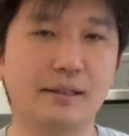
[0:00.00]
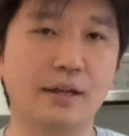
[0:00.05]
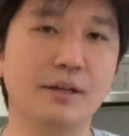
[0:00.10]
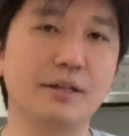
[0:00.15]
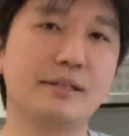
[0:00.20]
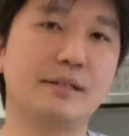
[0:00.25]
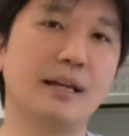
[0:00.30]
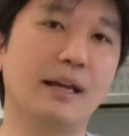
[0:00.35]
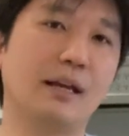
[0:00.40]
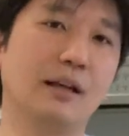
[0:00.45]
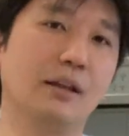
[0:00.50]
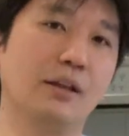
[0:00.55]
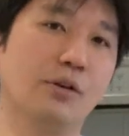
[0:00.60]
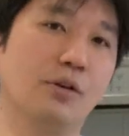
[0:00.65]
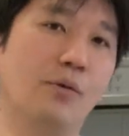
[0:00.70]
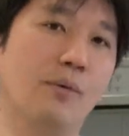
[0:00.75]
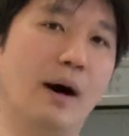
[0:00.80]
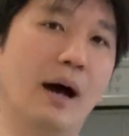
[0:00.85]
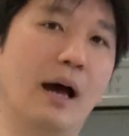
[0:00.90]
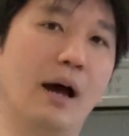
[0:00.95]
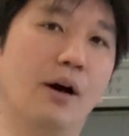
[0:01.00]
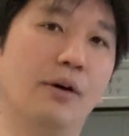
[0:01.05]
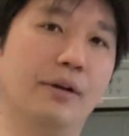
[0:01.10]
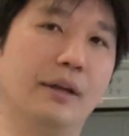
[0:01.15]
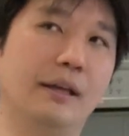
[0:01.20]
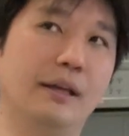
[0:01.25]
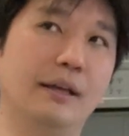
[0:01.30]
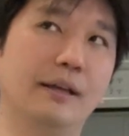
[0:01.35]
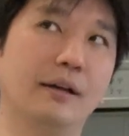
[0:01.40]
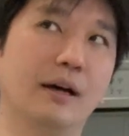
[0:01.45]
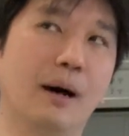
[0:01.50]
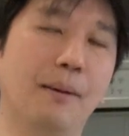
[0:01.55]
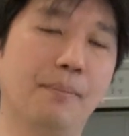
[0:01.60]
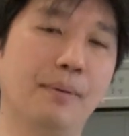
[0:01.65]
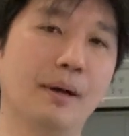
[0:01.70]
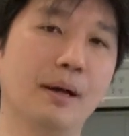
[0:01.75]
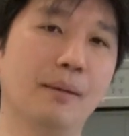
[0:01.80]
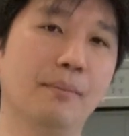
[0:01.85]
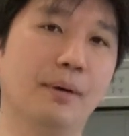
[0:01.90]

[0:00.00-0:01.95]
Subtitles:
does take a little while to heat up,